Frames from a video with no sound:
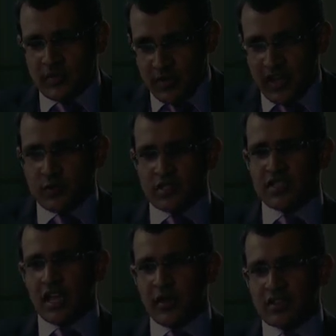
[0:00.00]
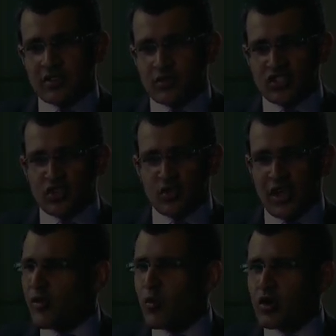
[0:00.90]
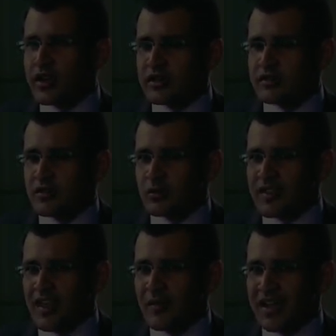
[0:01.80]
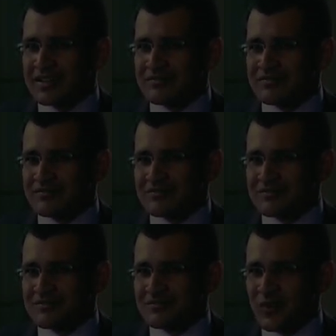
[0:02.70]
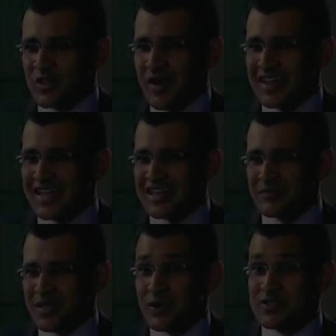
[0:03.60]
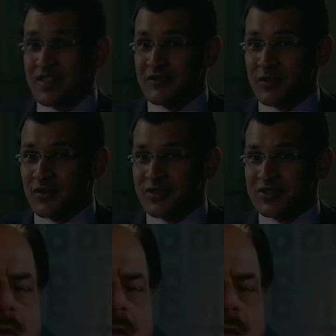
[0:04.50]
sympathise with the Taliban's cause, do you ever worry where you might land up because of that viewpoint?